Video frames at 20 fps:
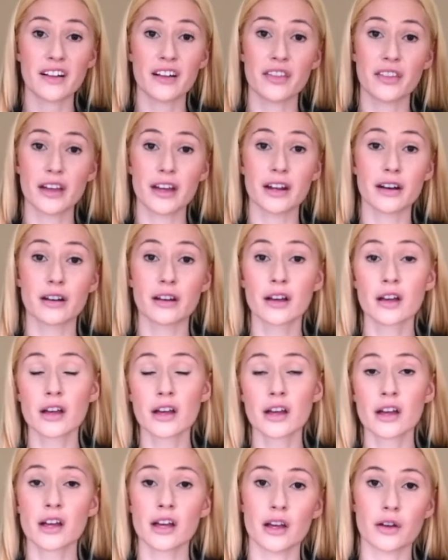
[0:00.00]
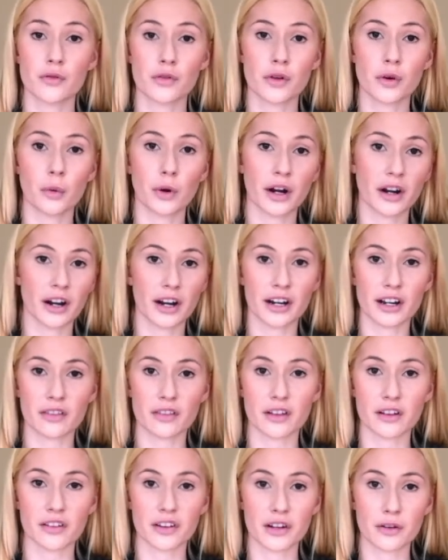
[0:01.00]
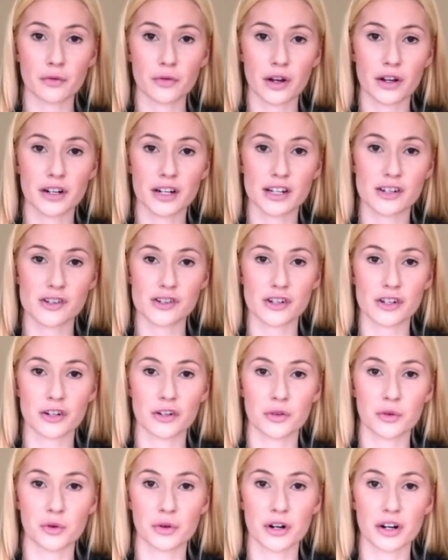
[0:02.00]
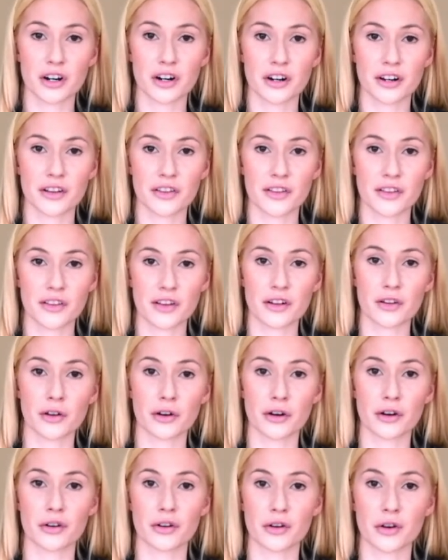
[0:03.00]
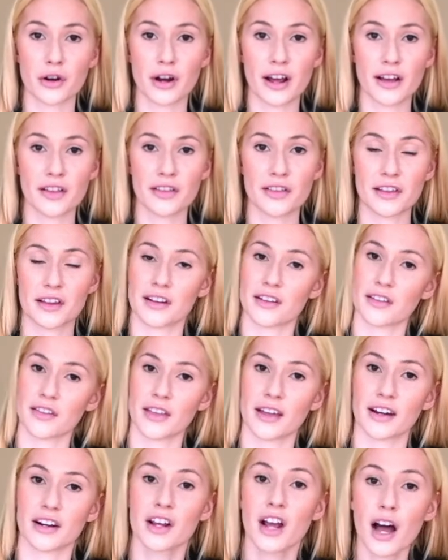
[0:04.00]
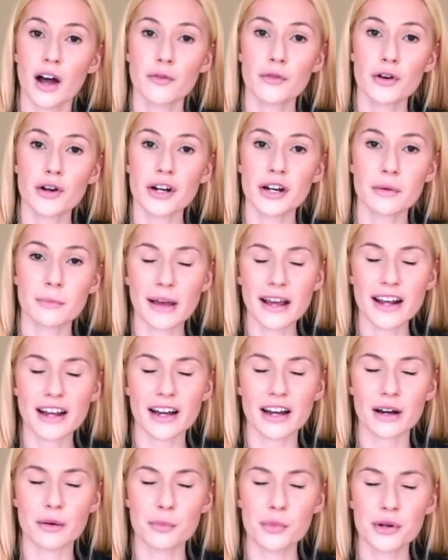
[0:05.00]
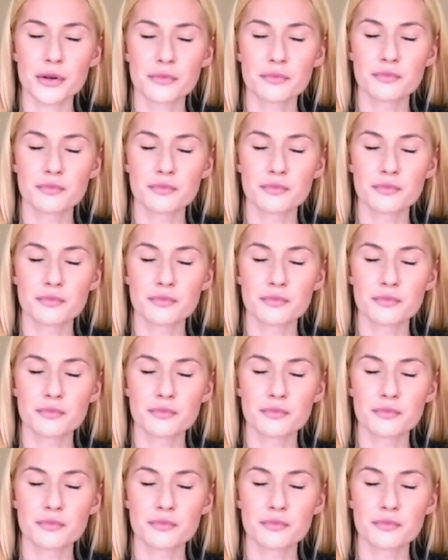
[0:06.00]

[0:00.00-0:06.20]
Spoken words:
And then if you wear anything like foundation or concealer, your headset is then covered in makeup